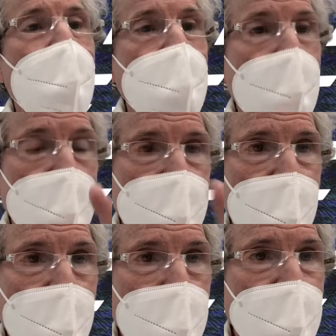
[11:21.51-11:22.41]
I'm not saying
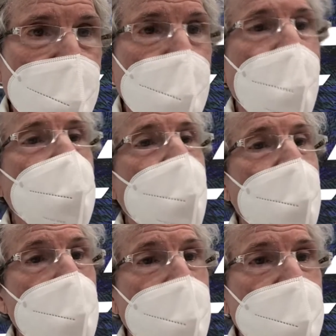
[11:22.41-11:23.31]
impeachment, I'm saying
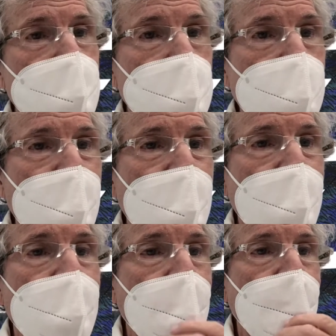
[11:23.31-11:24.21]
impeachment trial,
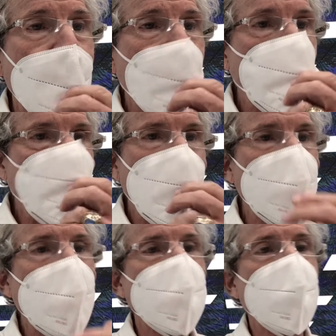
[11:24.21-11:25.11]
because I'm
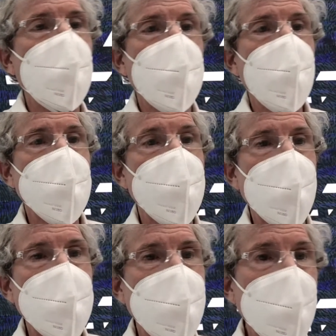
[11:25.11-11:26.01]
not going to play
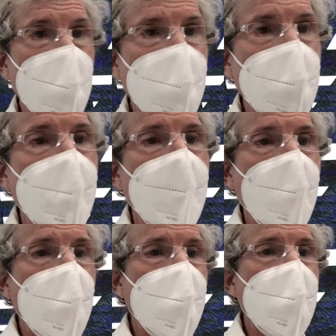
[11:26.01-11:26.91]
judge here whether or
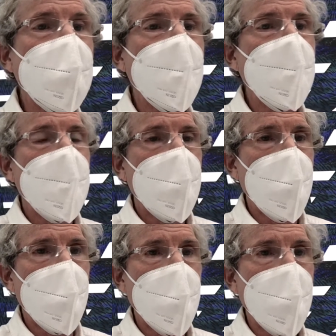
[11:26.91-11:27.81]
not
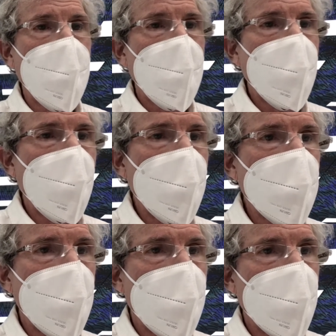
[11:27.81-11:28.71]
former
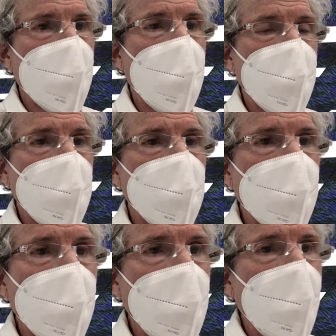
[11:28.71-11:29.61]
President
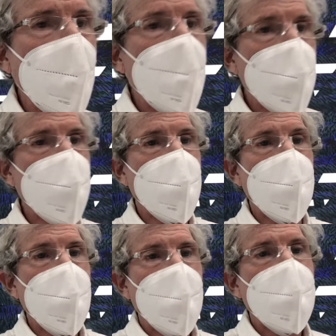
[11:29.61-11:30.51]
Trump should
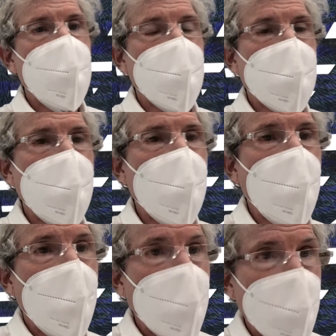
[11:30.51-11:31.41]

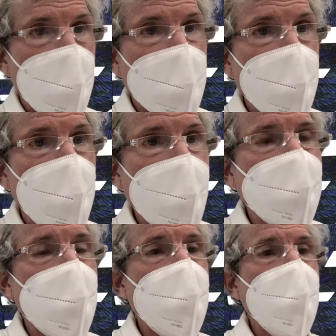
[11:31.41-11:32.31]
be
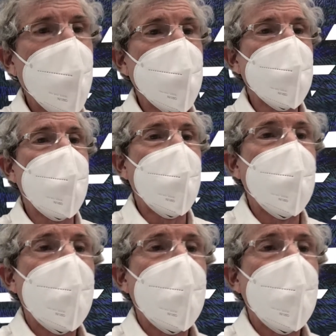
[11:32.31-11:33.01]
convicted in the Senate.